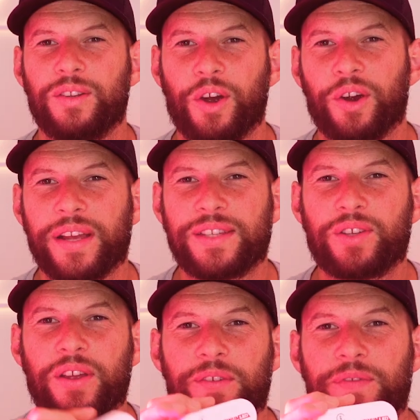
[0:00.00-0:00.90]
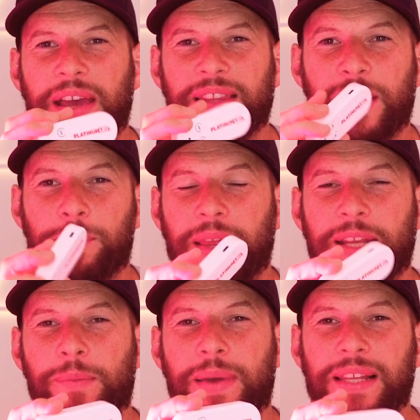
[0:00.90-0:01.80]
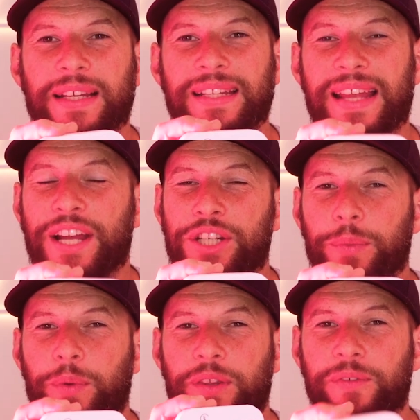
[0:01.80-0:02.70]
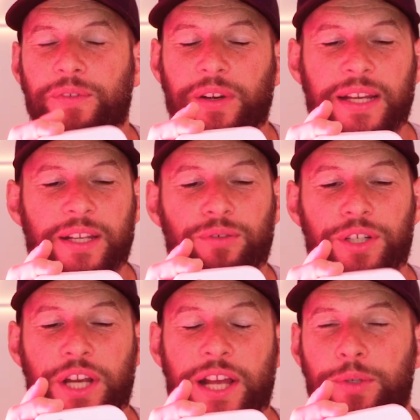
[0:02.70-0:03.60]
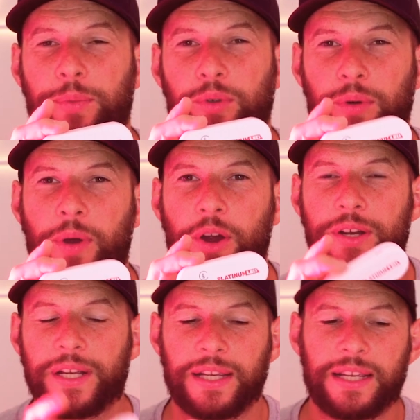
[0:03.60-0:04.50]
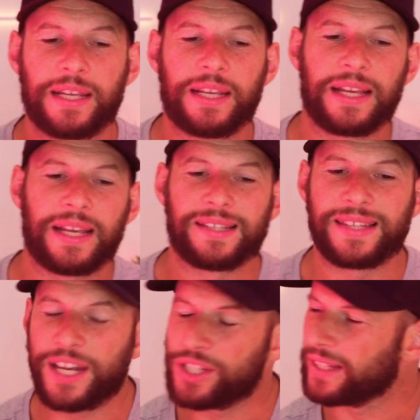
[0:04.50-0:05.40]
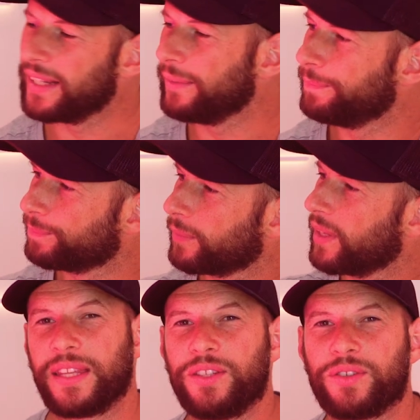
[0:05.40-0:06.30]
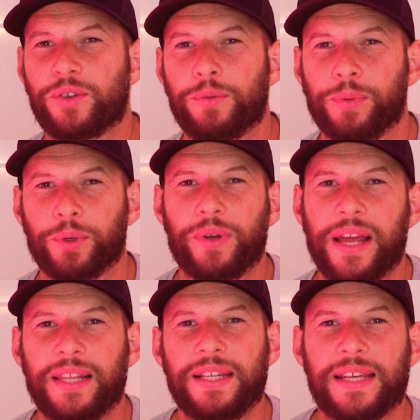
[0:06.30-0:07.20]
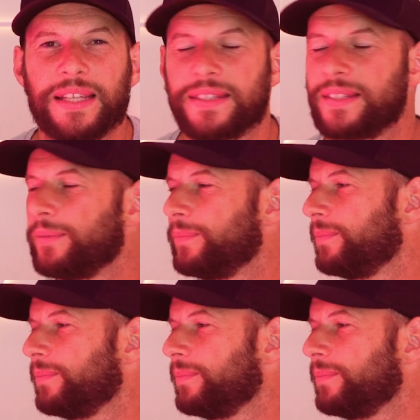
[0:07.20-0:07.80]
No, it's not the fact that Platinum LED now ship with a free rechargeable remote. It's actually these two blue LEDs.